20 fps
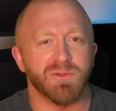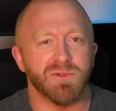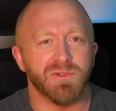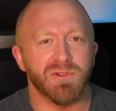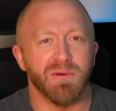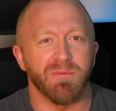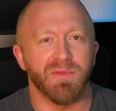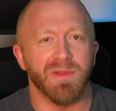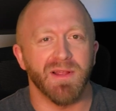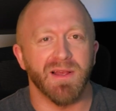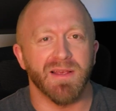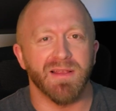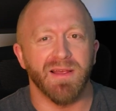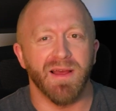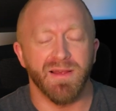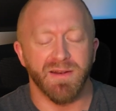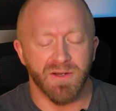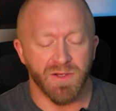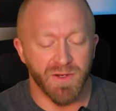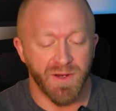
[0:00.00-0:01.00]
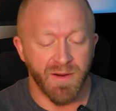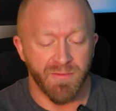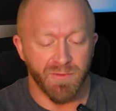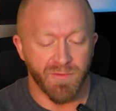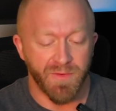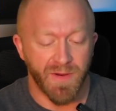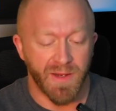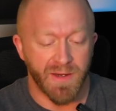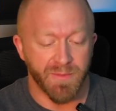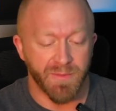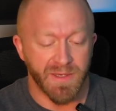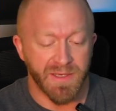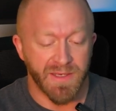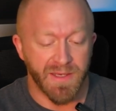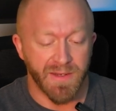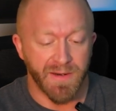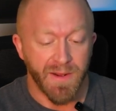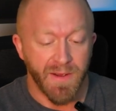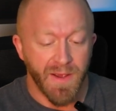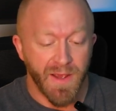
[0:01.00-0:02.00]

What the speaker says: or something like that and could never find them again.